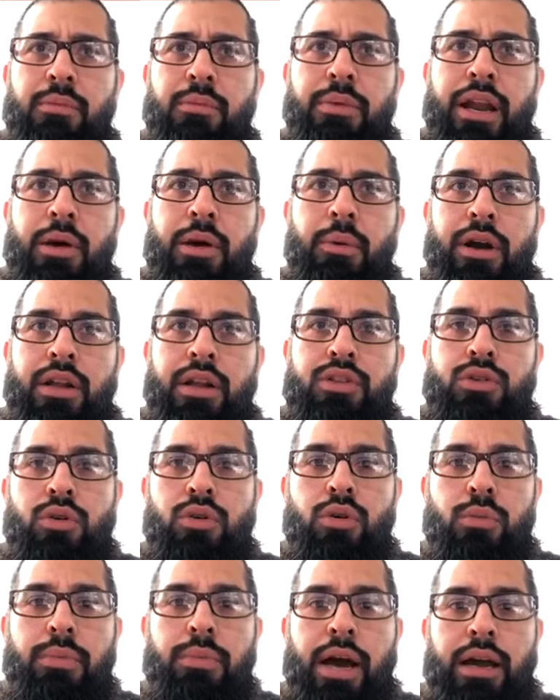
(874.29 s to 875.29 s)
but I wanted to
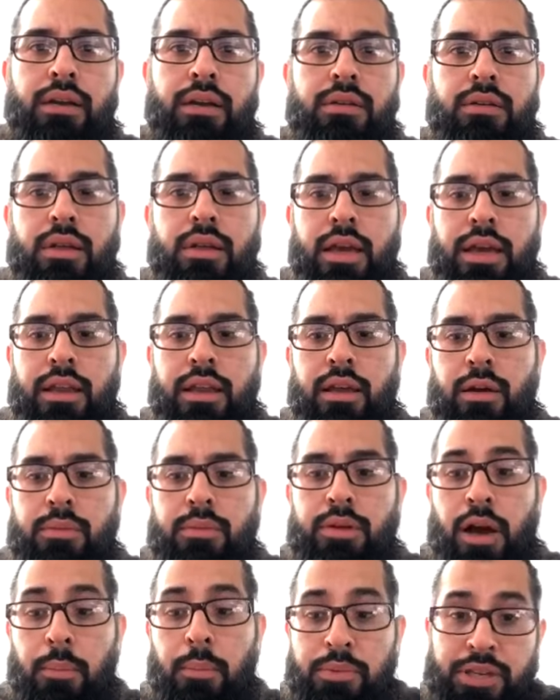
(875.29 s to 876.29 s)
go back
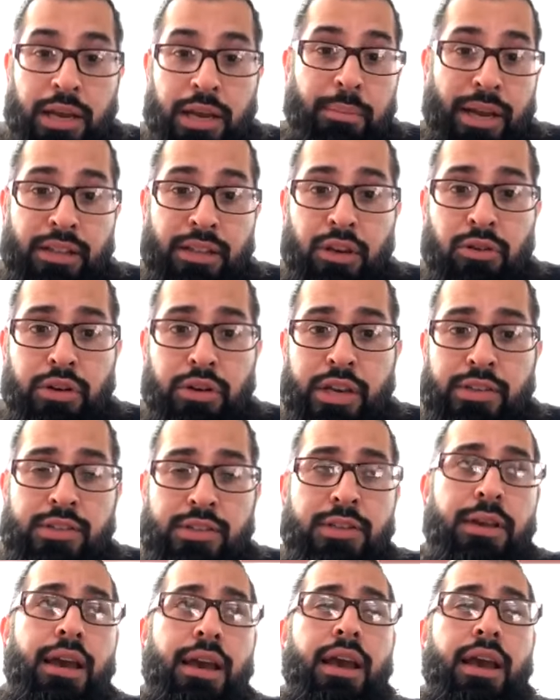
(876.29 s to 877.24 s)
obtain my degrees.